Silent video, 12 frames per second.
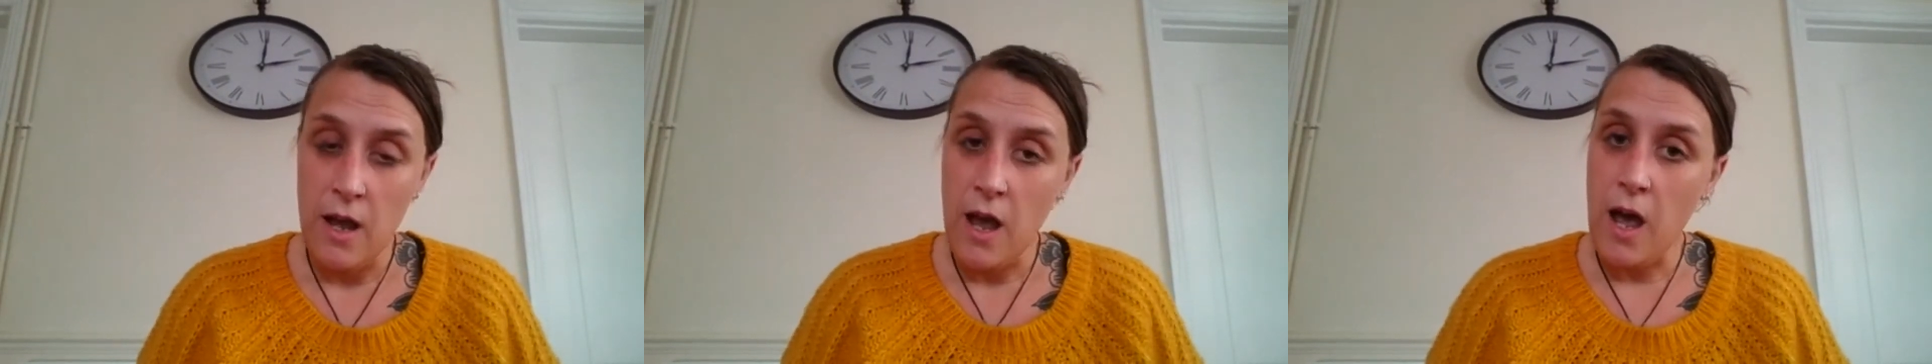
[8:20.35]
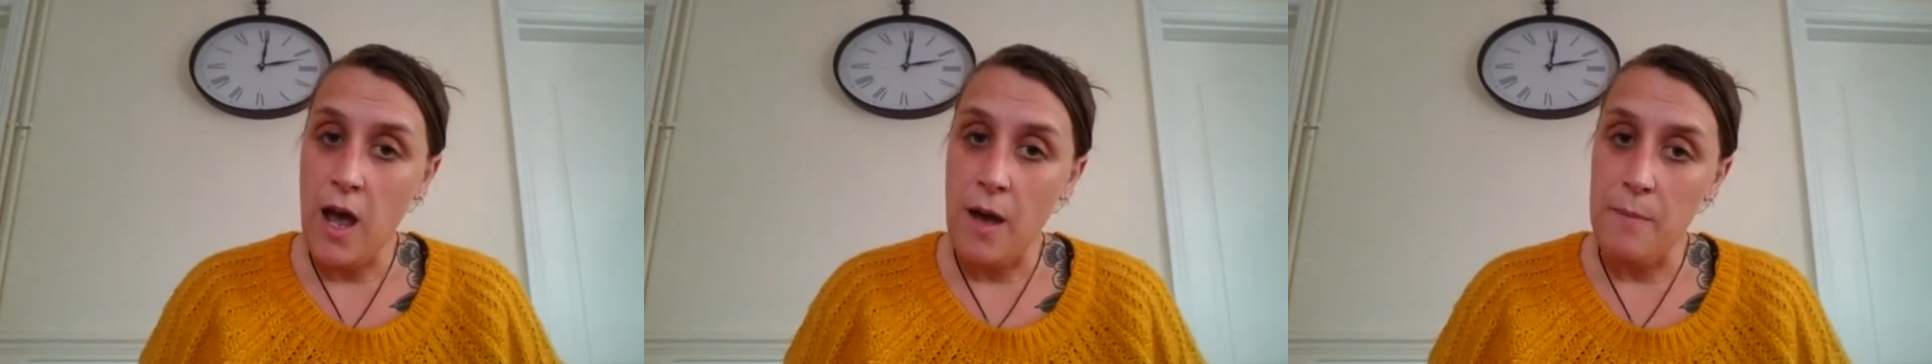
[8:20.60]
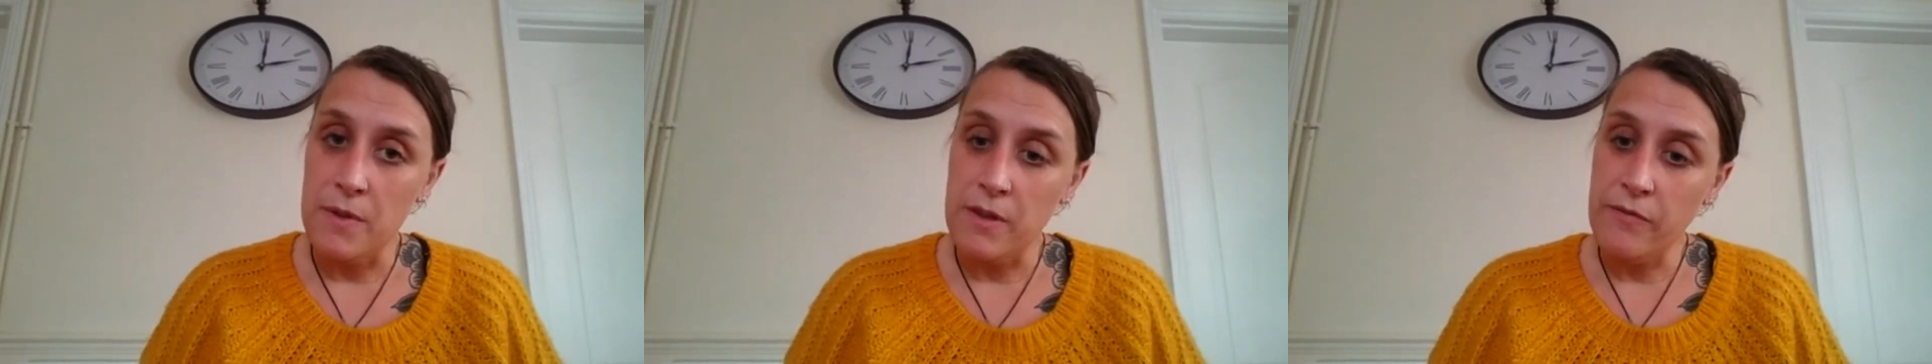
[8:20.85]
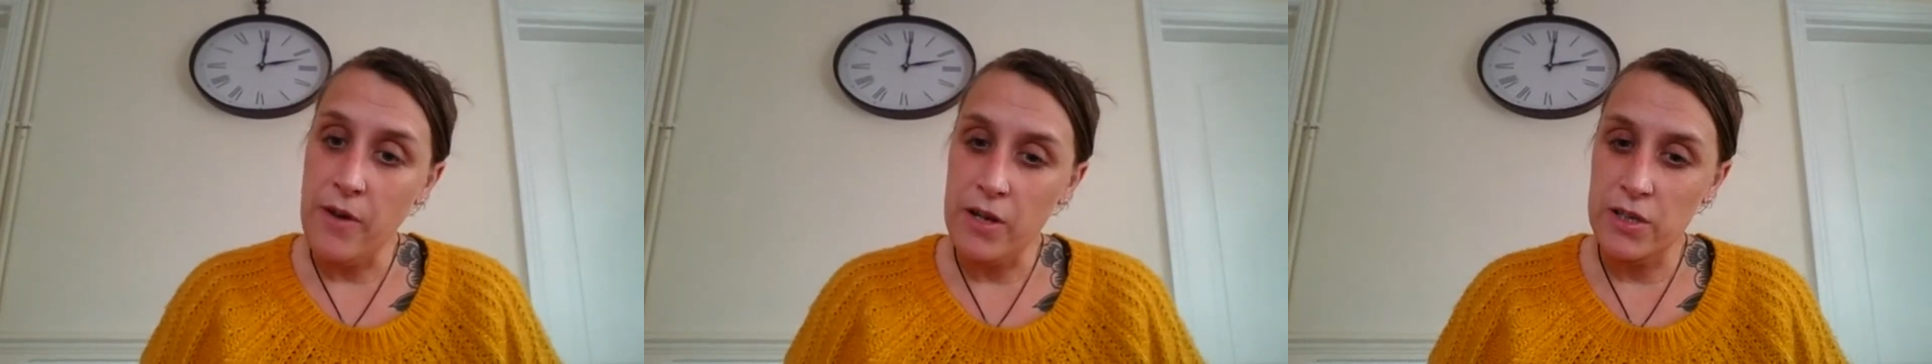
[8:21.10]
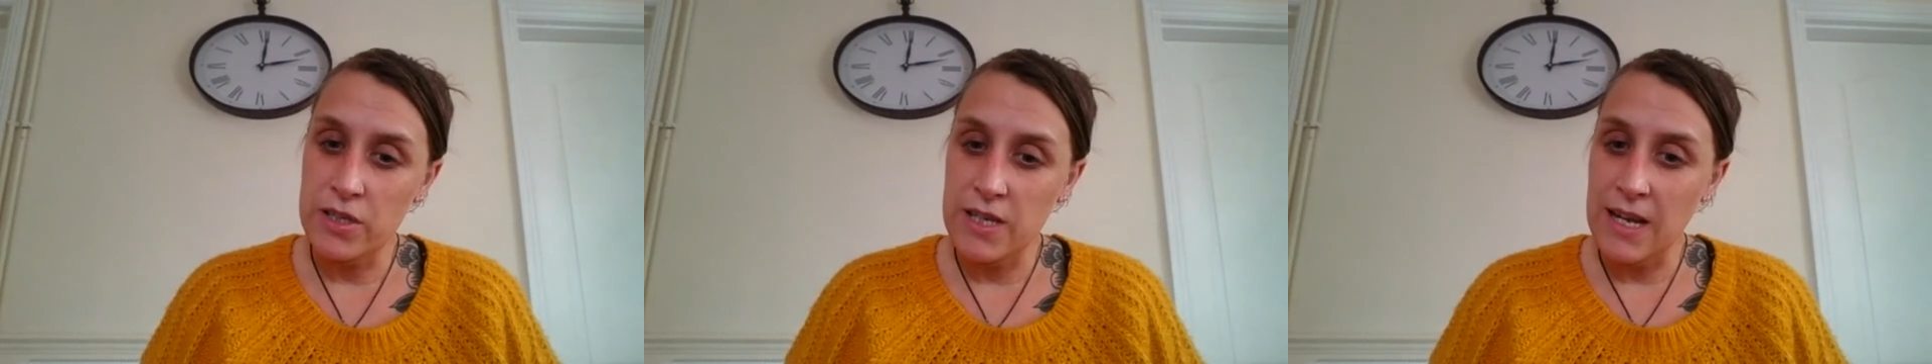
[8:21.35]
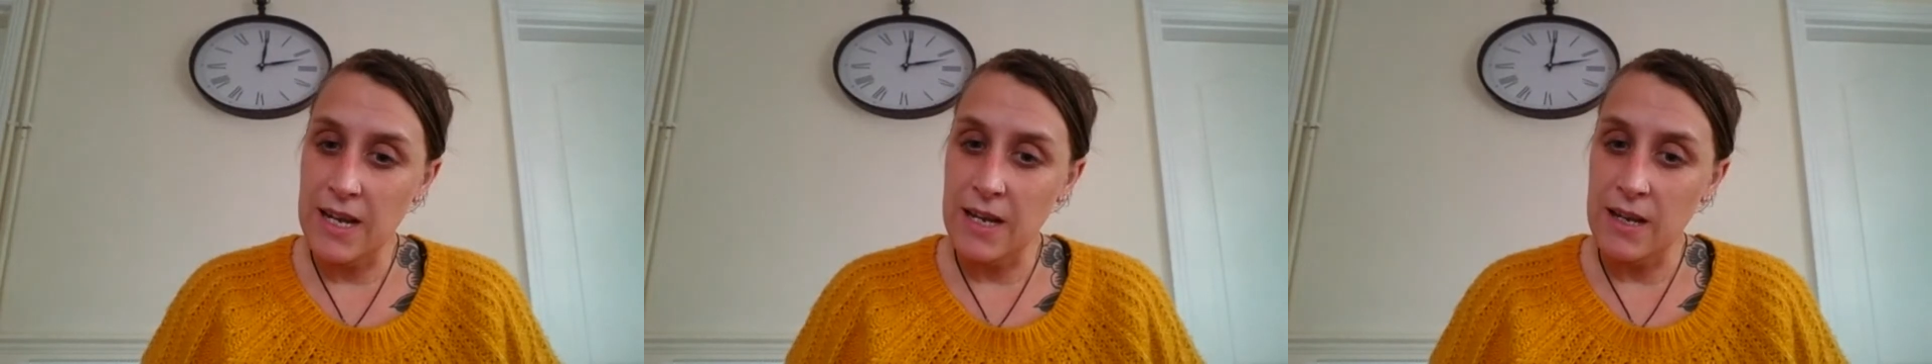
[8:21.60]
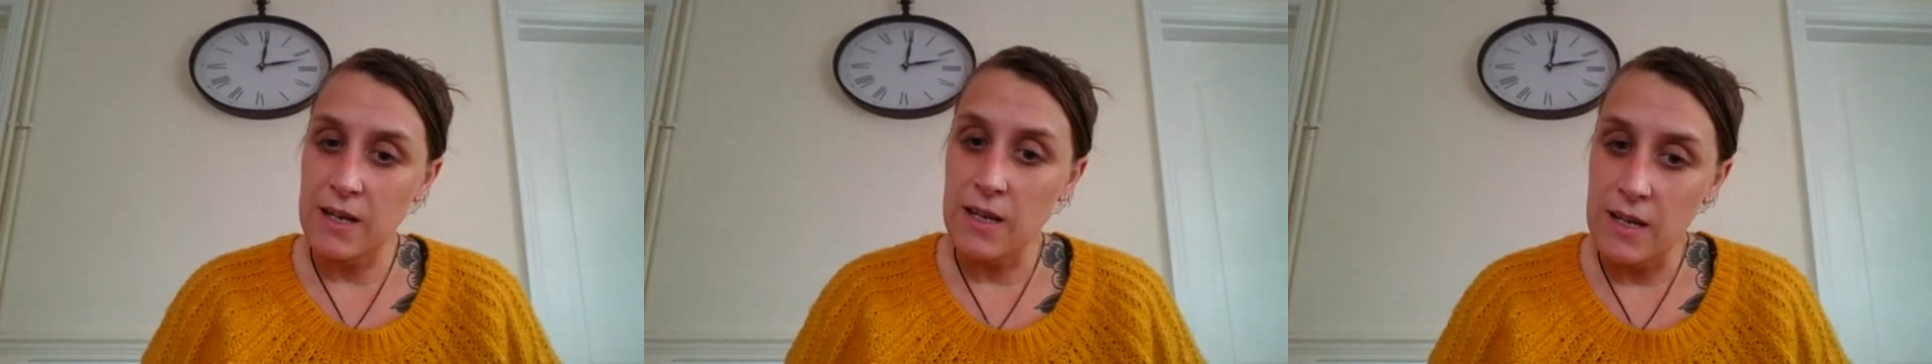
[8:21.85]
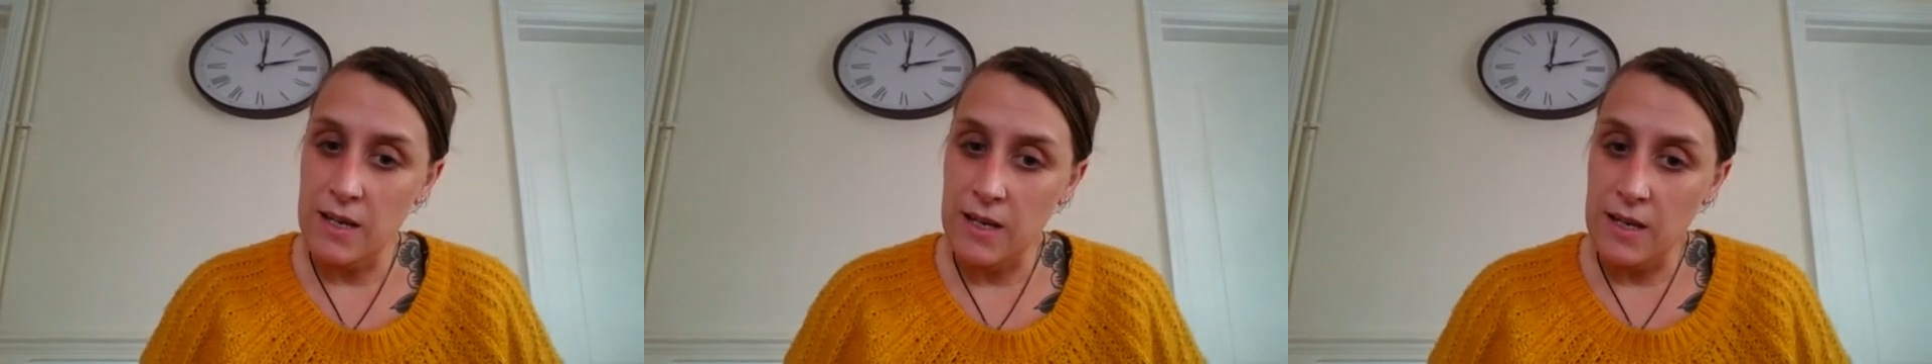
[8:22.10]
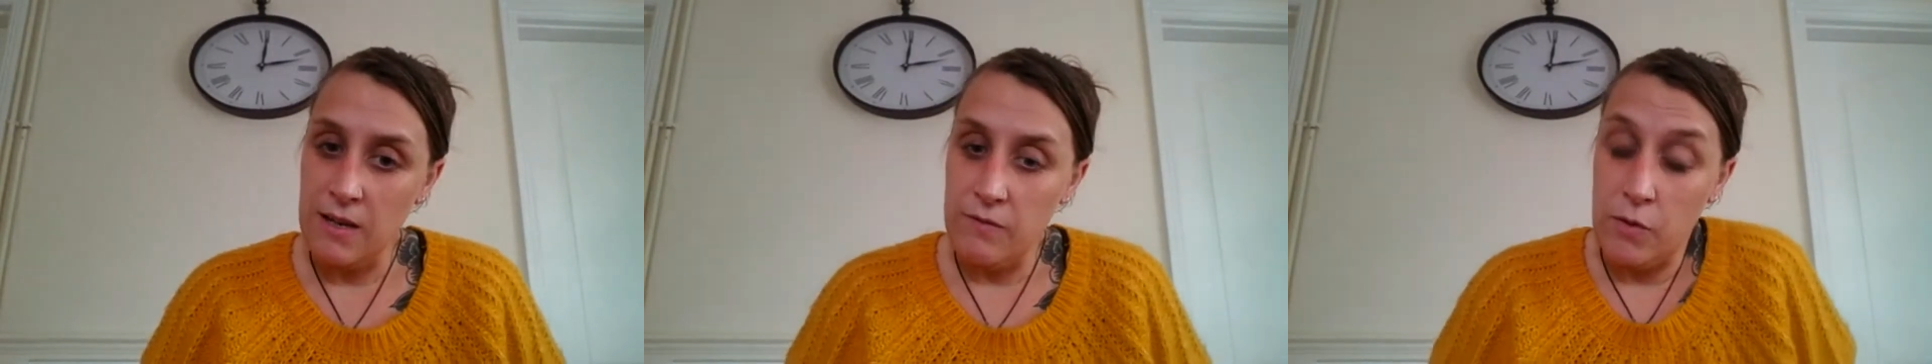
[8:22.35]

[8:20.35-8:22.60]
The first year, if